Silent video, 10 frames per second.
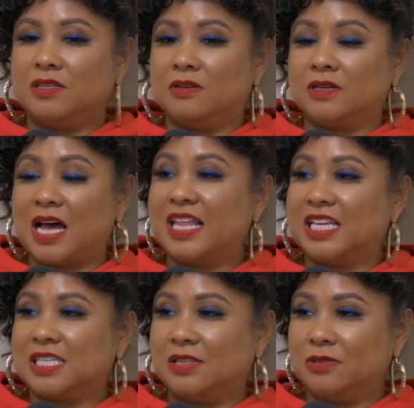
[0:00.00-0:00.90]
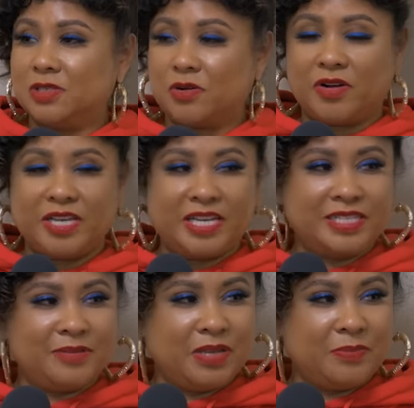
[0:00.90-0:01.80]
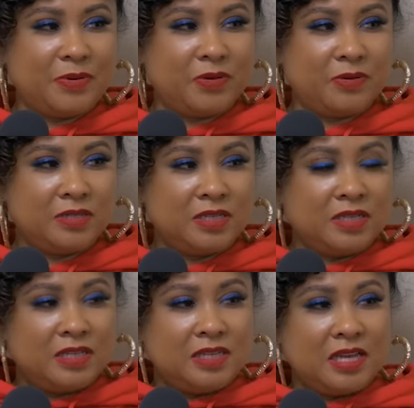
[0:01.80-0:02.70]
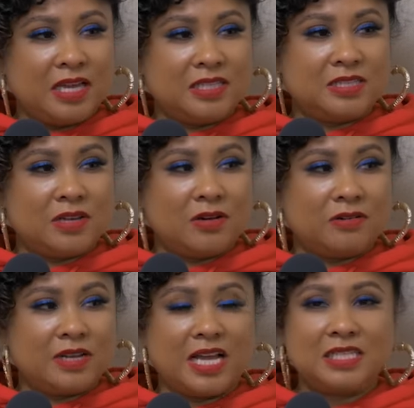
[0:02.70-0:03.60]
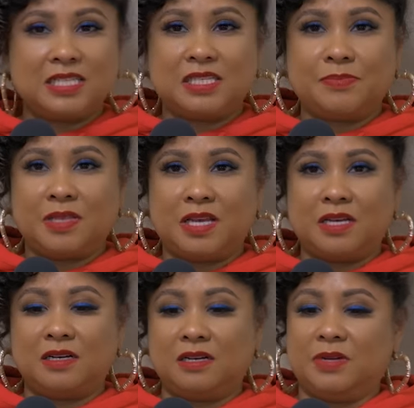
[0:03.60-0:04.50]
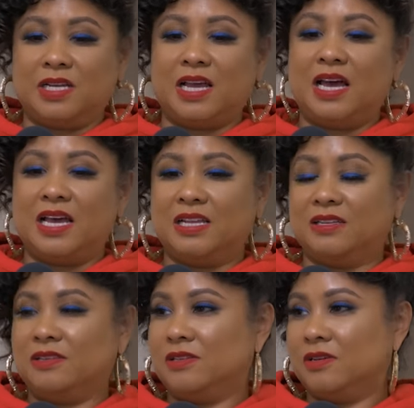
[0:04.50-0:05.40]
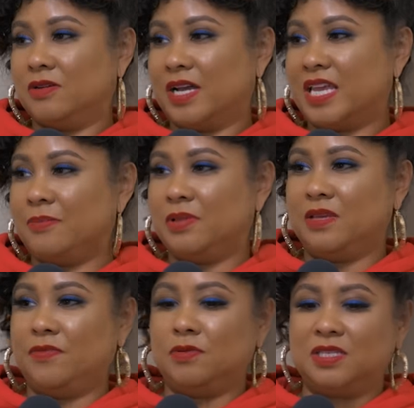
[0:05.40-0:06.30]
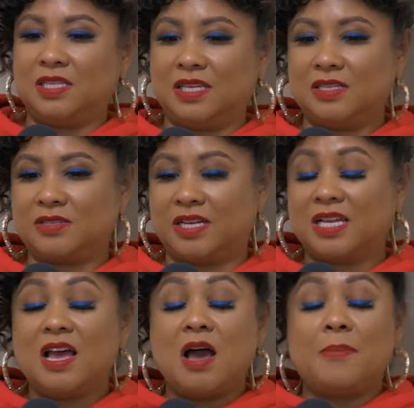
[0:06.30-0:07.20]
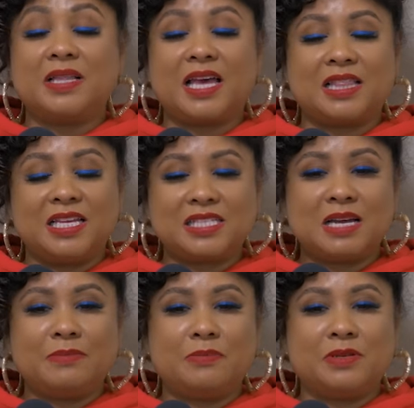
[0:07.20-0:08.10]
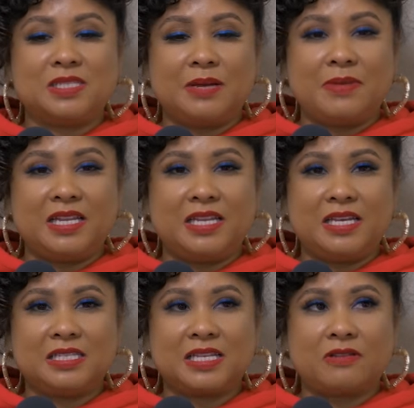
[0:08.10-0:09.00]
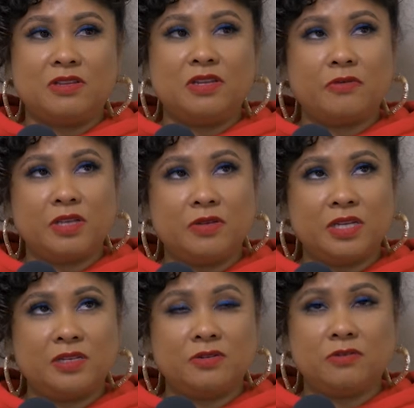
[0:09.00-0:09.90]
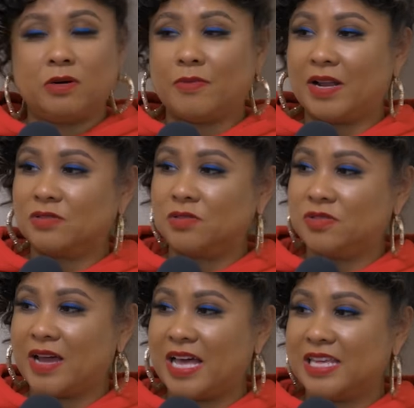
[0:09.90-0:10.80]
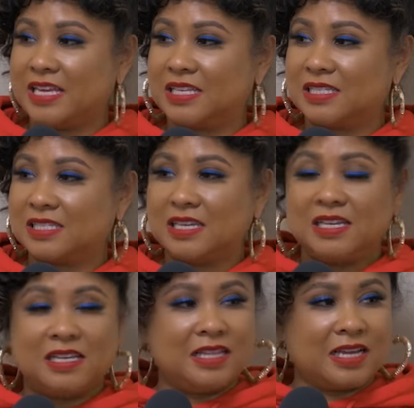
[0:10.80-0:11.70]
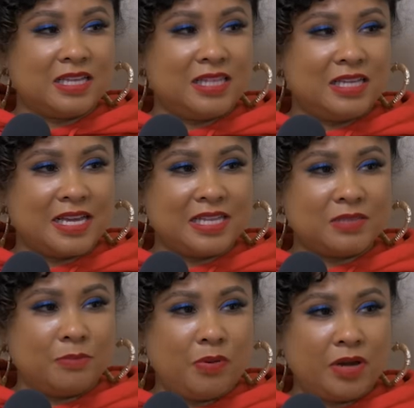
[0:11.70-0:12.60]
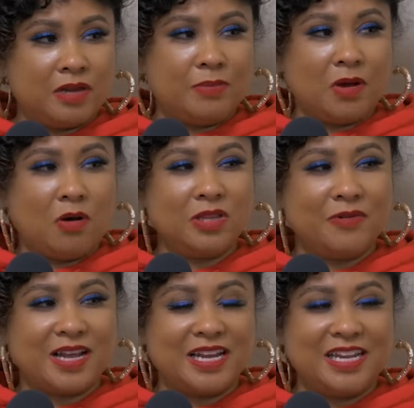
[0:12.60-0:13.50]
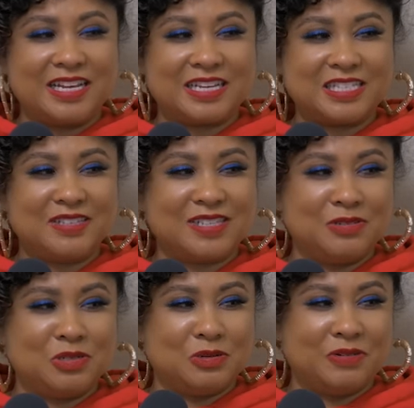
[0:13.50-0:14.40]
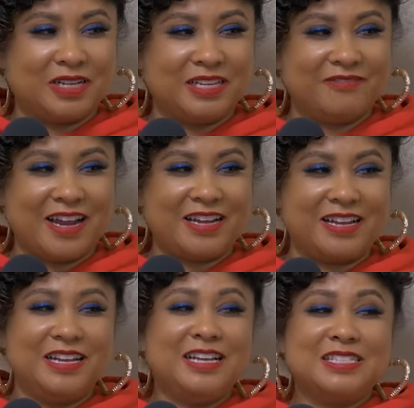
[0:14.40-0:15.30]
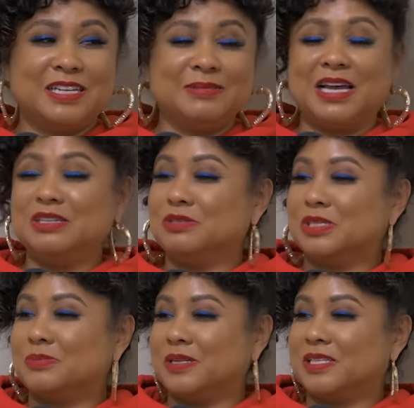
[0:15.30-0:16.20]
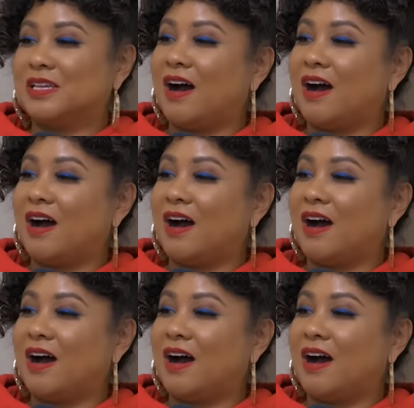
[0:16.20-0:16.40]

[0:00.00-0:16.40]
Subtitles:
you know, I like solution-oriented people. And so not to just be like, oh my God, you know, I can't believe you did this. Or, but like, let's come up with some ideas. Like, well, you know what you could do? Well, why don't you try this? Like, I think that's important, but only when I need it. Because sometimes you don't want to, right? Sometimes you just want to